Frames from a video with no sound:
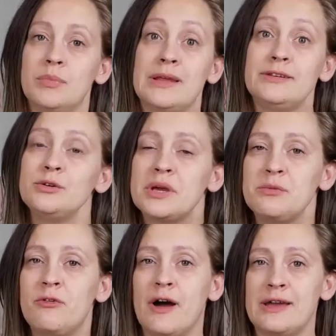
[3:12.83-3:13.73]
Plus you can
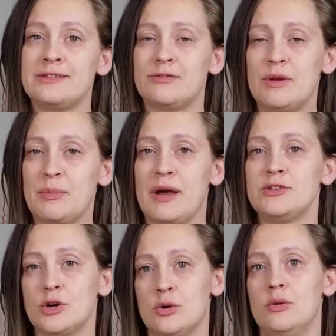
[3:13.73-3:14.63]
find
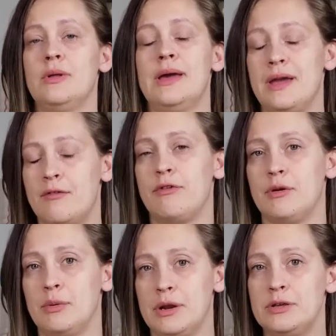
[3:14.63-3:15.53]
3-punch hole
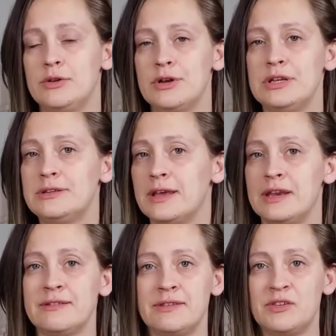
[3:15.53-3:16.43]
everywhere. You don't need
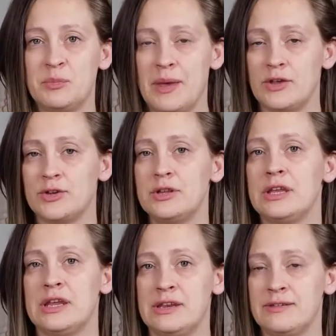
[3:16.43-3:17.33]
anything special
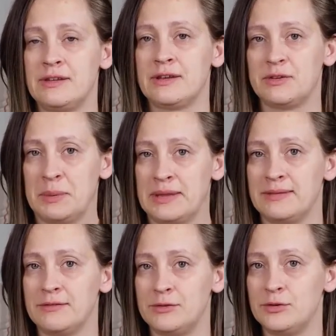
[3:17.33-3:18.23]
and anything
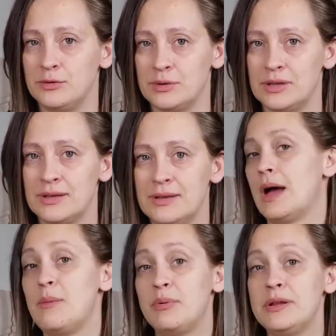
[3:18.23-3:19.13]
expensive to do it.
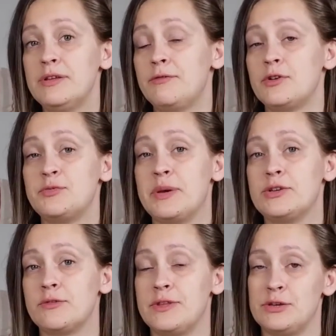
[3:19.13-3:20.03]
I print the first page
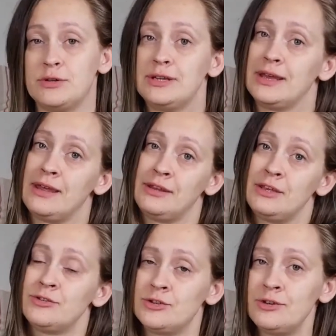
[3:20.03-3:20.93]
of the unit and
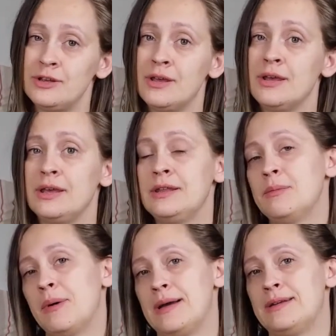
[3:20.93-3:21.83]
insert in the
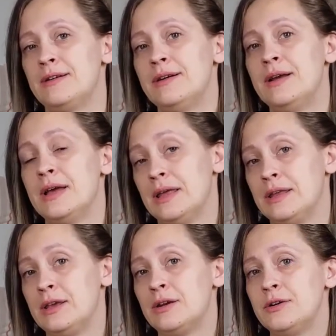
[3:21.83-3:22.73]
binder, and
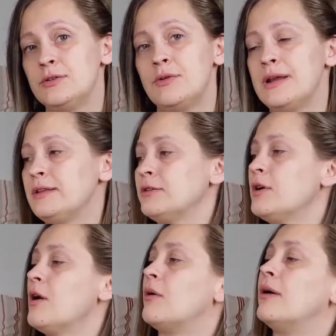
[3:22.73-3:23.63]
here you're ready to
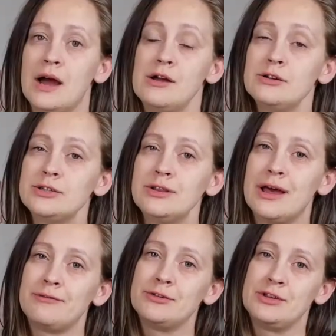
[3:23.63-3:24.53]
go. I also
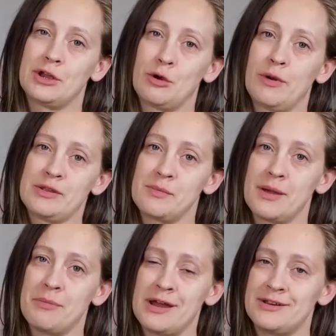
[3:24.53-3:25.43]
love to decorate my
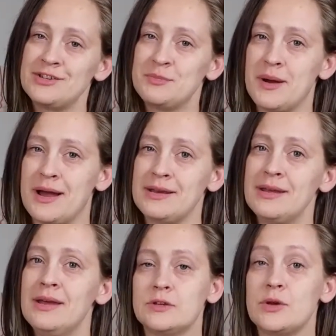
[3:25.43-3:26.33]
binder spine
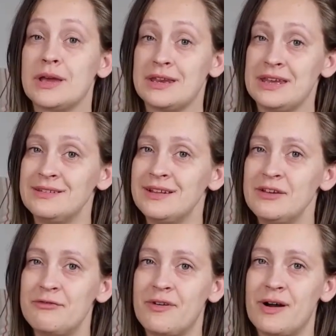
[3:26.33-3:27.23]
so I can easily
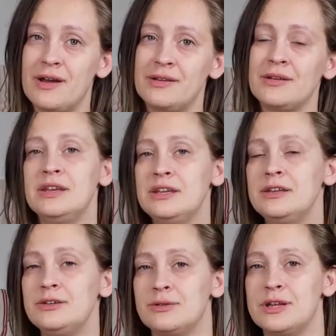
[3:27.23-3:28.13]
find
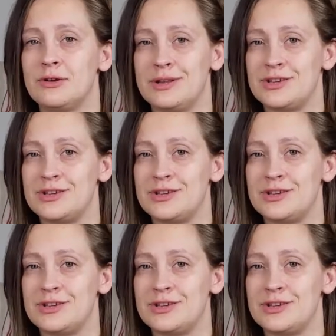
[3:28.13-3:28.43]
needed unit on the